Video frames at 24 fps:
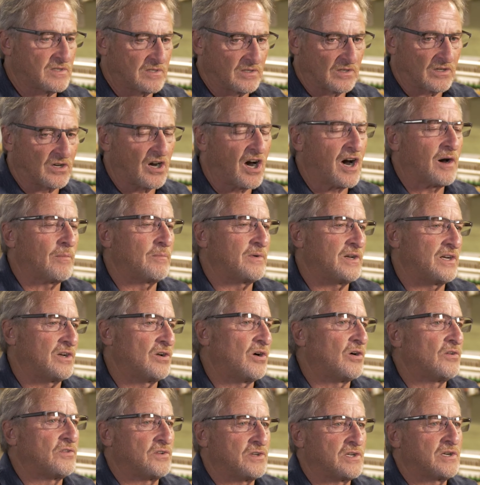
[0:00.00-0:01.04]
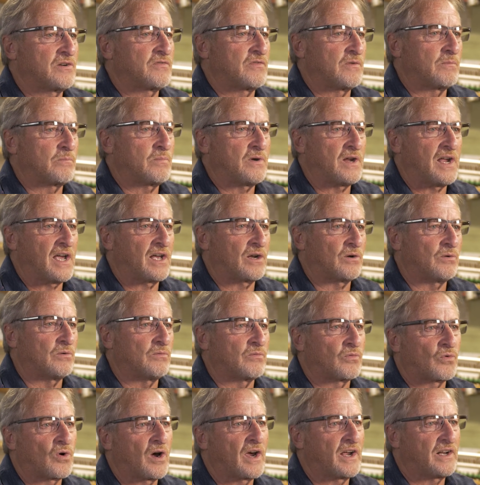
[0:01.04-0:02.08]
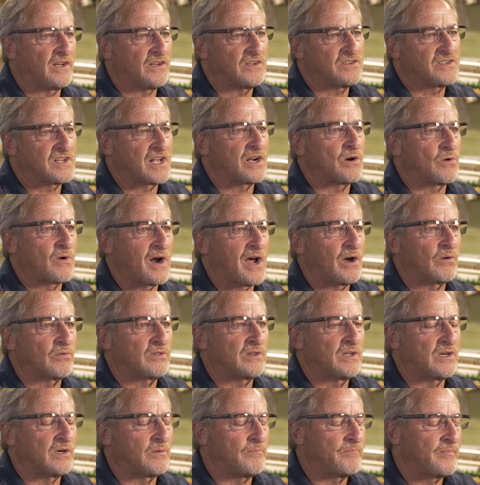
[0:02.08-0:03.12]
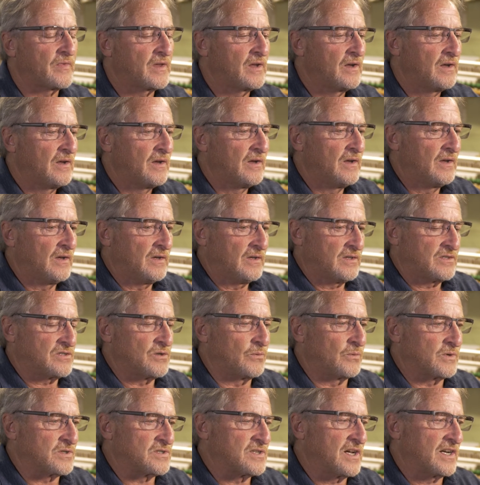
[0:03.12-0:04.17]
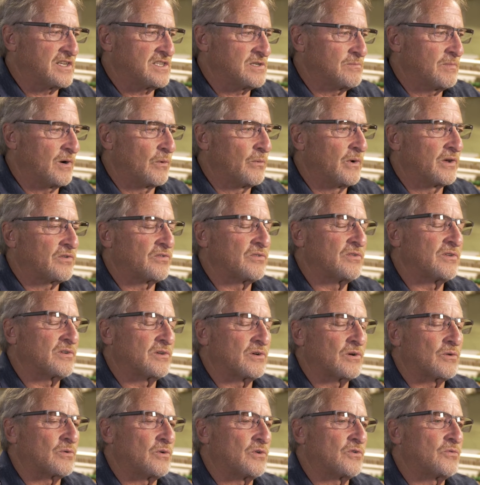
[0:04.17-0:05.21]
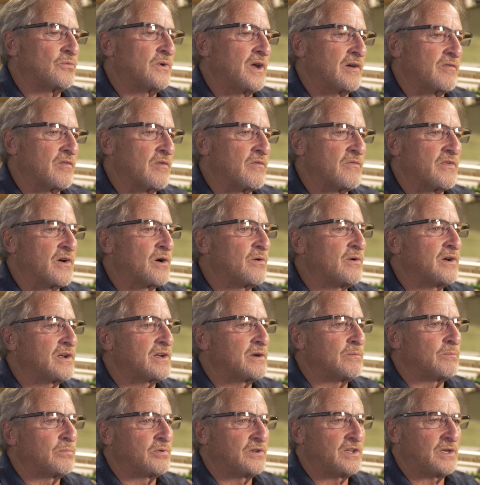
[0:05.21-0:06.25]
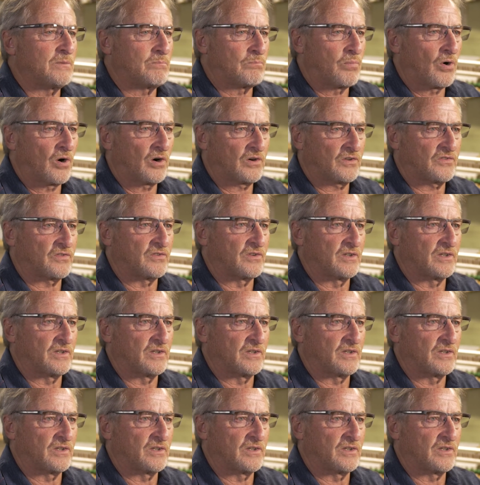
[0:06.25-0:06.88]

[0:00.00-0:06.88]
to accommodate all the different piano varieties that are out there. So what's nice about Wessell Nickel & Gross, we have a very complete parts